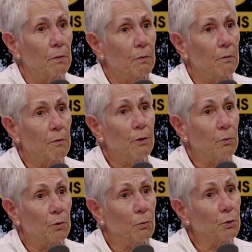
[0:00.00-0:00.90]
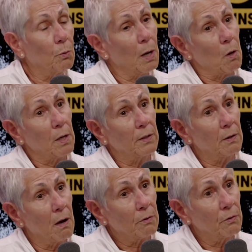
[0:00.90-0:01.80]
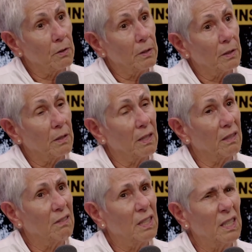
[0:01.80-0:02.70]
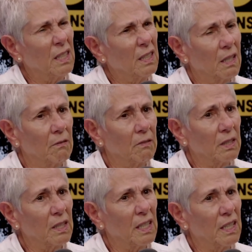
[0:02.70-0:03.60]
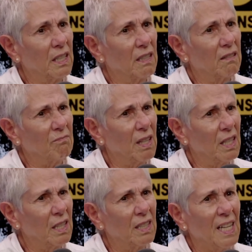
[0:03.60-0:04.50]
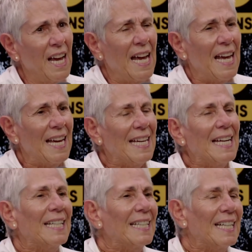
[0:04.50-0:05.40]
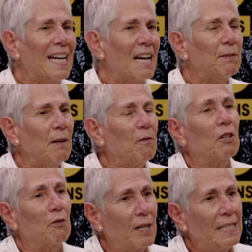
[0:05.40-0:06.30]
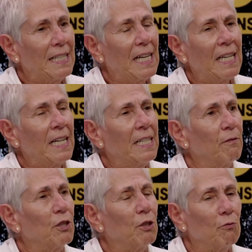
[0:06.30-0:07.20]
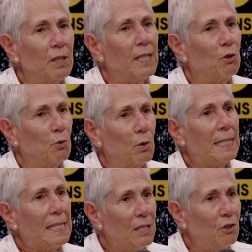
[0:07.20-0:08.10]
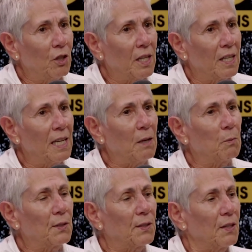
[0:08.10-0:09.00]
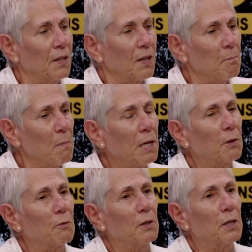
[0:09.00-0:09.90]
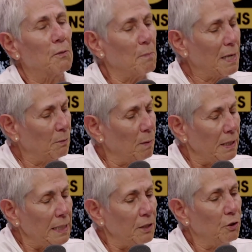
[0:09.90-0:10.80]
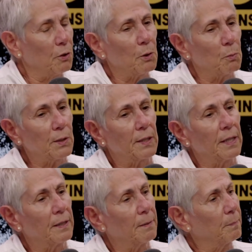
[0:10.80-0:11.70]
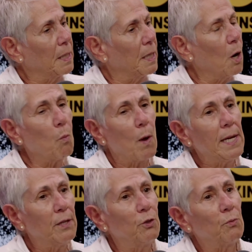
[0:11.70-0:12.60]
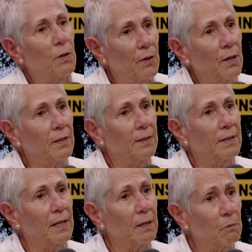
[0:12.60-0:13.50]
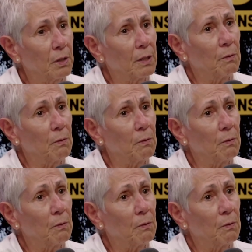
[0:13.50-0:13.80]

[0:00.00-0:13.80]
graduate school? Do I want a doctorate? I uh, thought, well, not really, you know. Eh. I was never a great, te- I, I never really enjoyed teaching. It was my career, my, my teaching career was um, a way to do the things that I really,